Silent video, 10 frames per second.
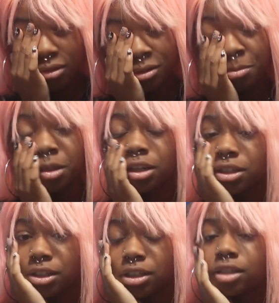Oh my
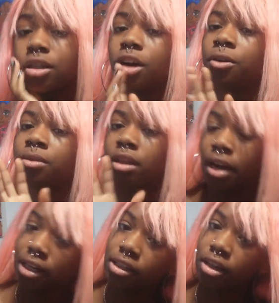gosh. So the
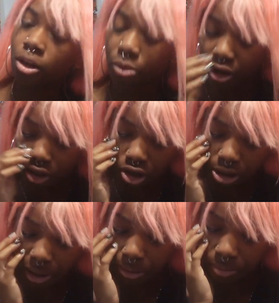next thing that we're going to talk
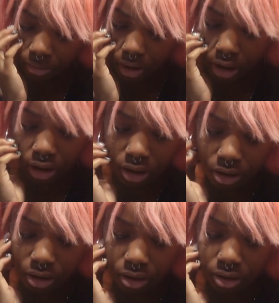about
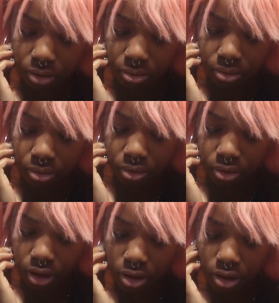is
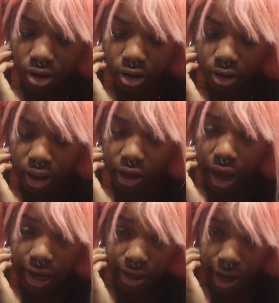like
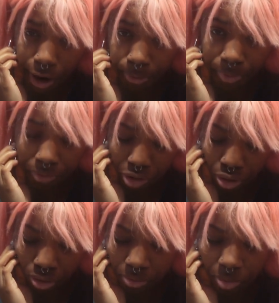hanging out after
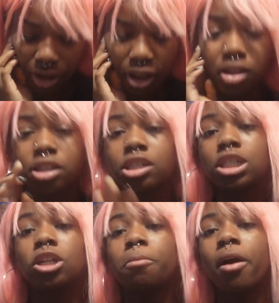school. Like, this is
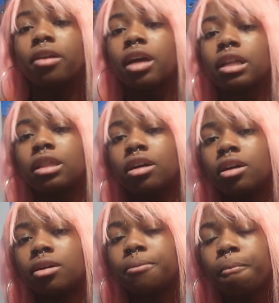still a part of like
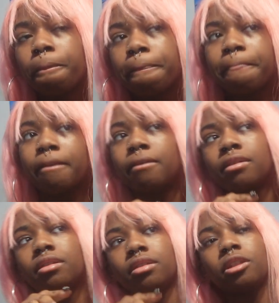the
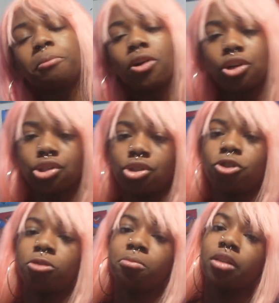
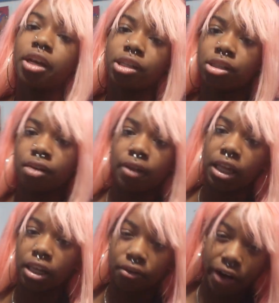personal list of
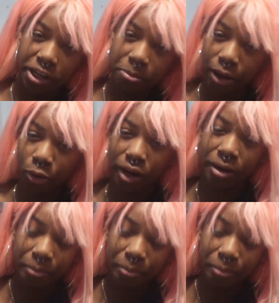like the advice, by the way.